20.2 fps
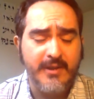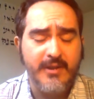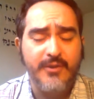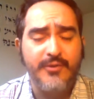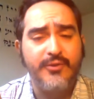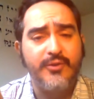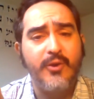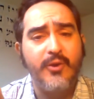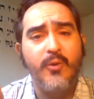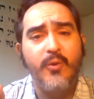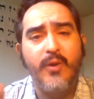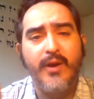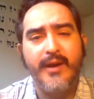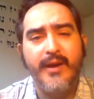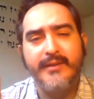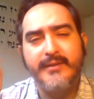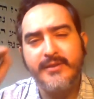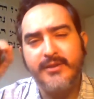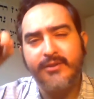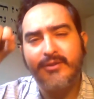So
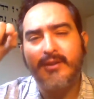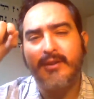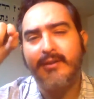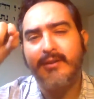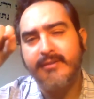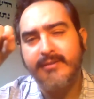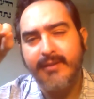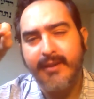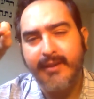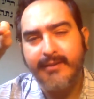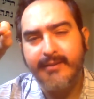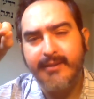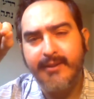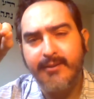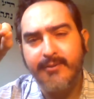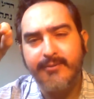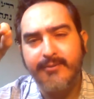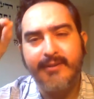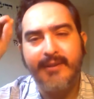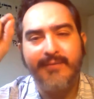just a little side
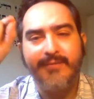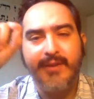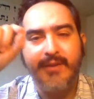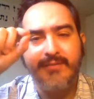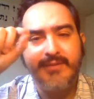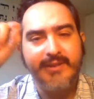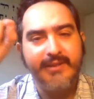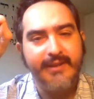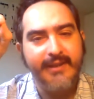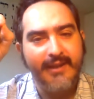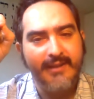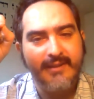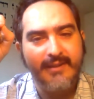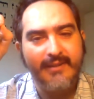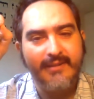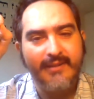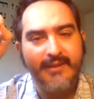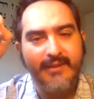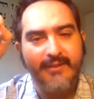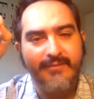note, if you haven't seen any
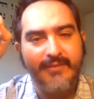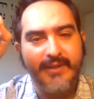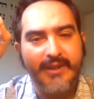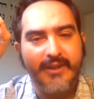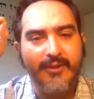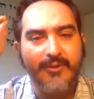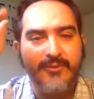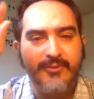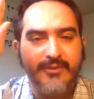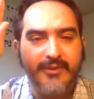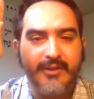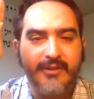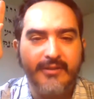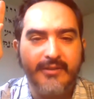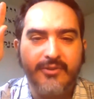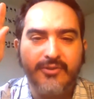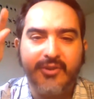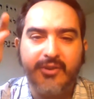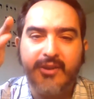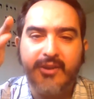of the other videos,
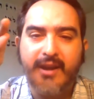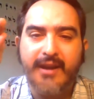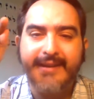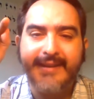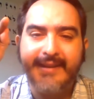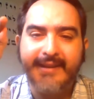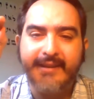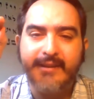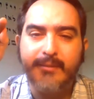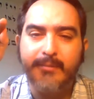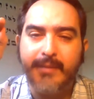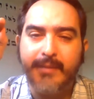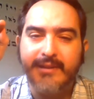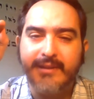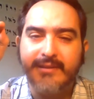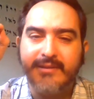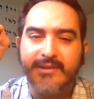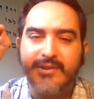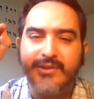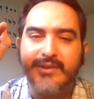there's a lot of hidden
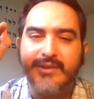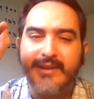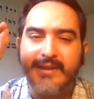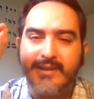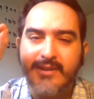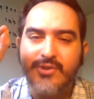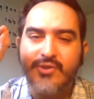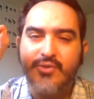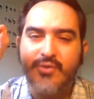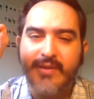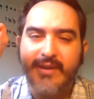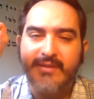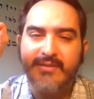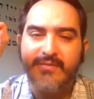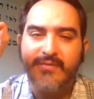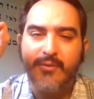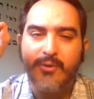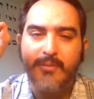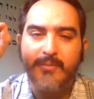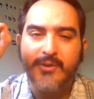messages in
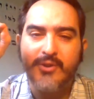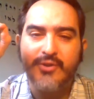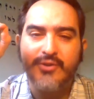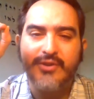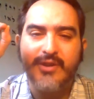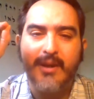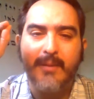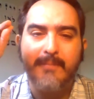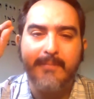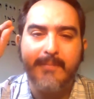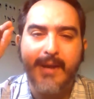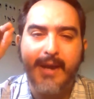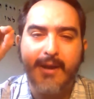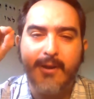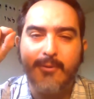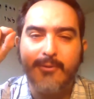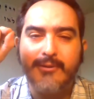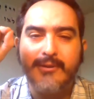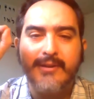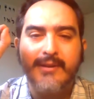Transformers
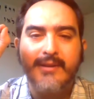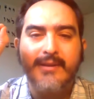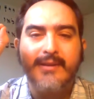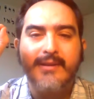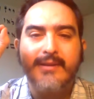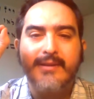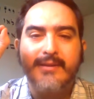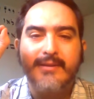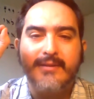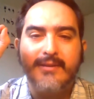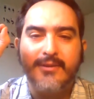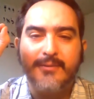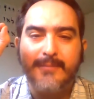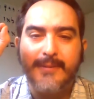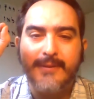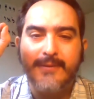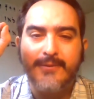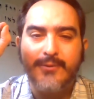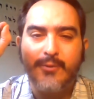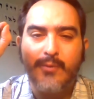about the
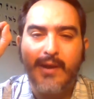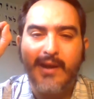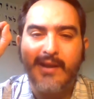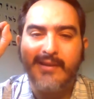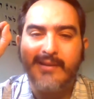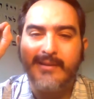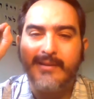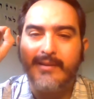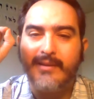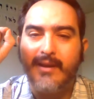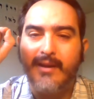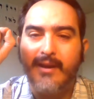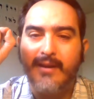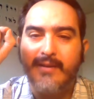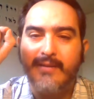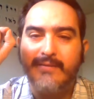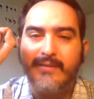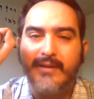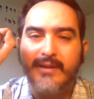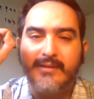spirituality
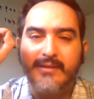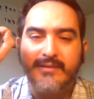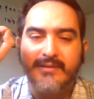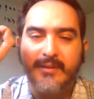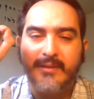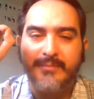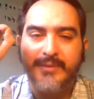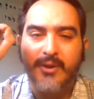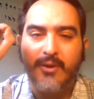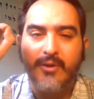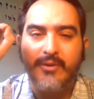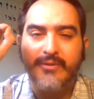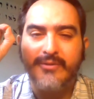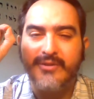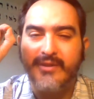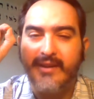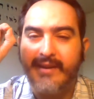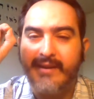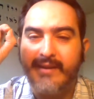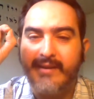of
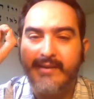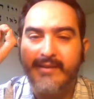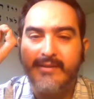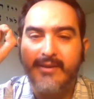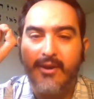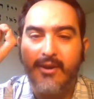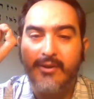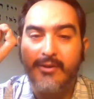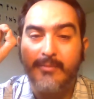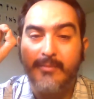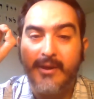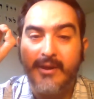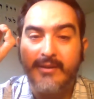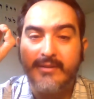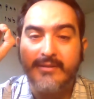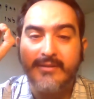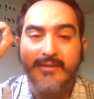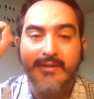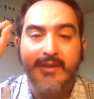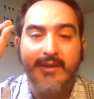Decepticons and
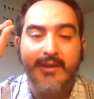Autobots.